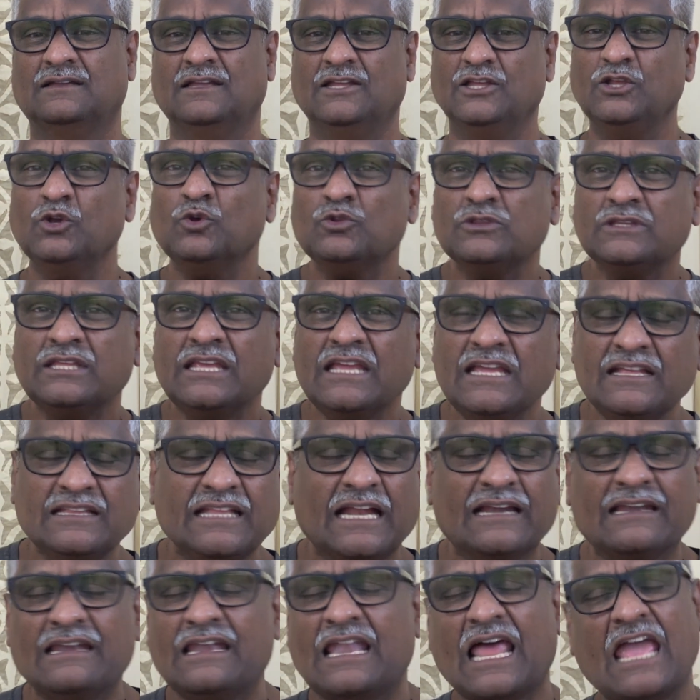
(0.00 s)
You think
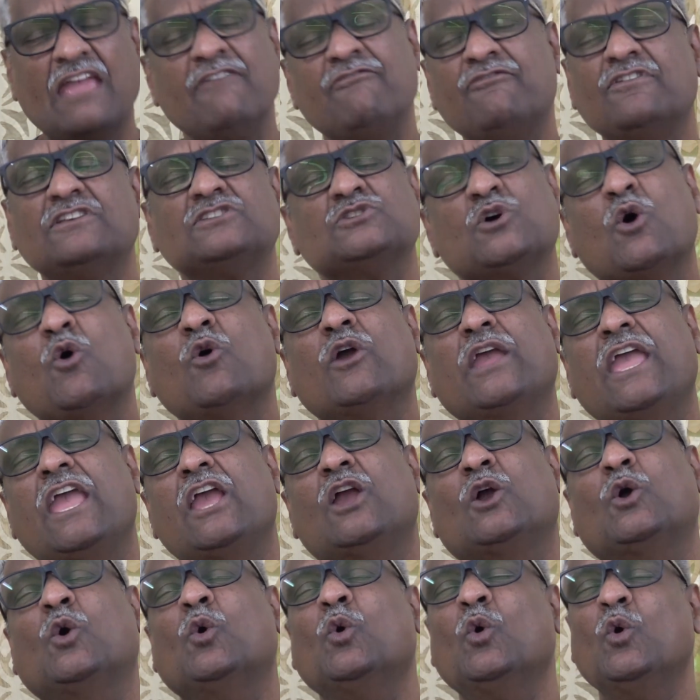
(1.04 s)
that life is
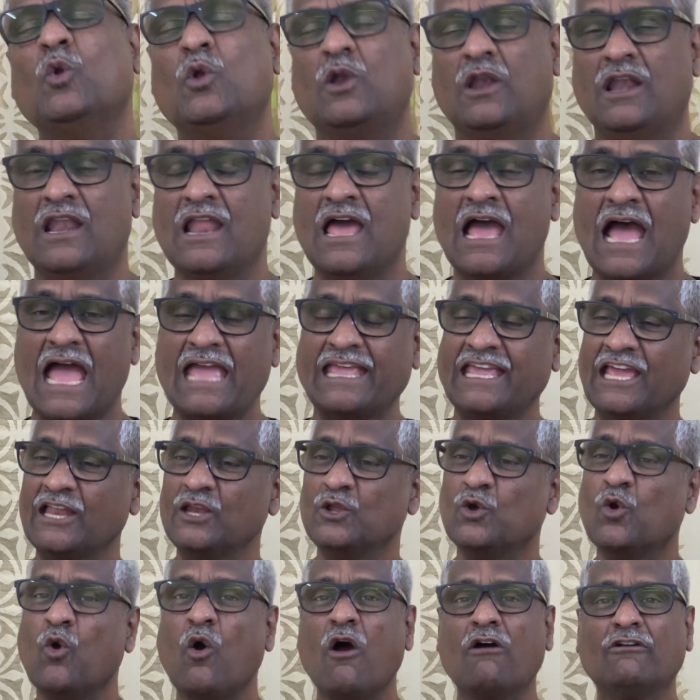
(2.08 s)
okay, cool. I
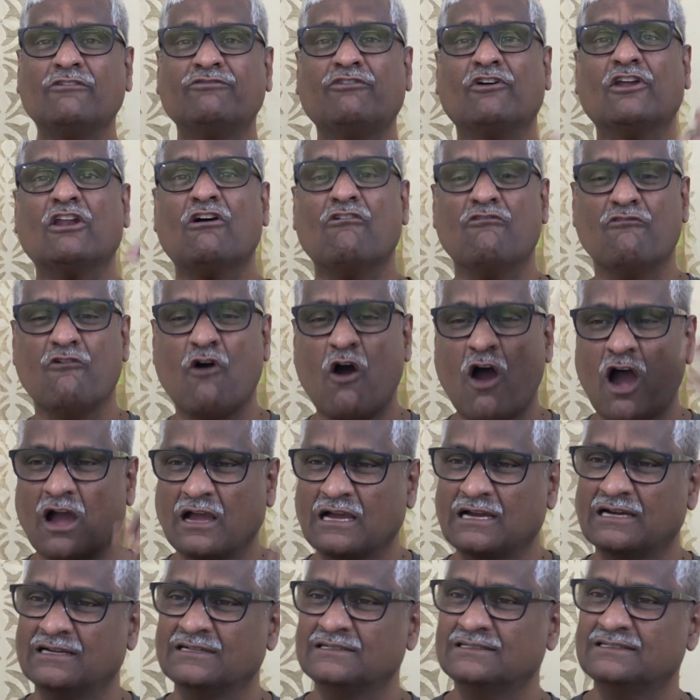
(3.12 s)
can go out for a
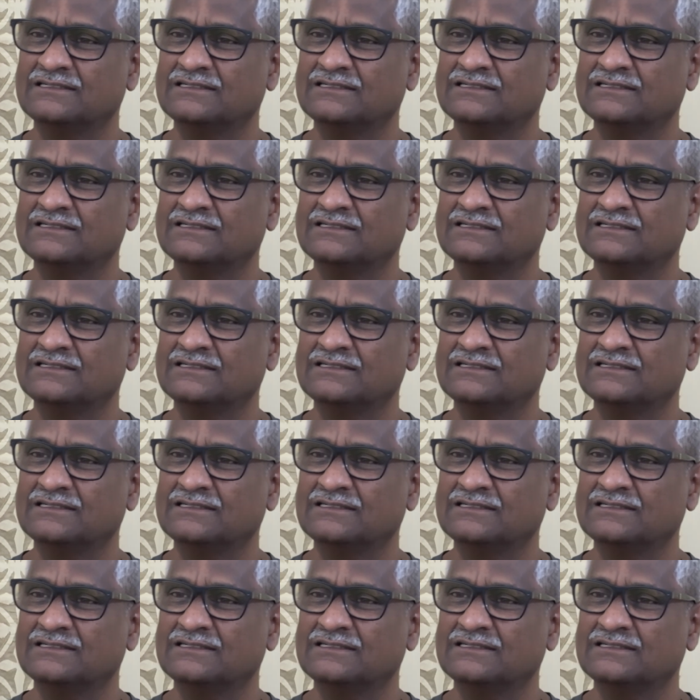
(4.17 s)
walk.